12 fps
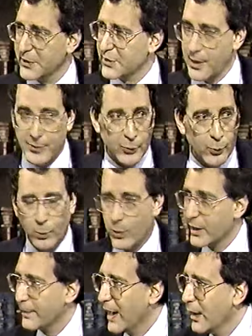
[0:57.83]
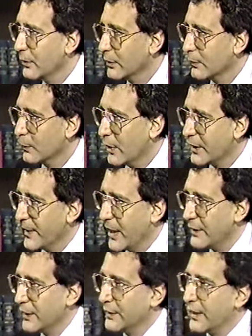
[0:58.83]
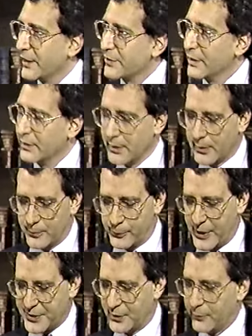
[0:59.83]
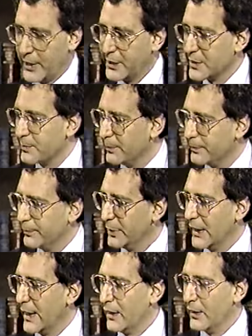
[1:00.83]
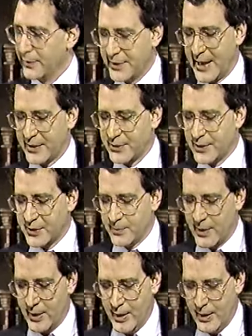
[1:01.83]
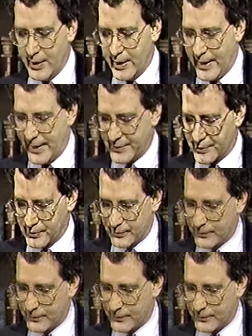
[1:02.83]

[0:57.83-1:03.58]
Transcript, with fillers: stop you. what about, what about indexing? The President Reagan's uh, tax system as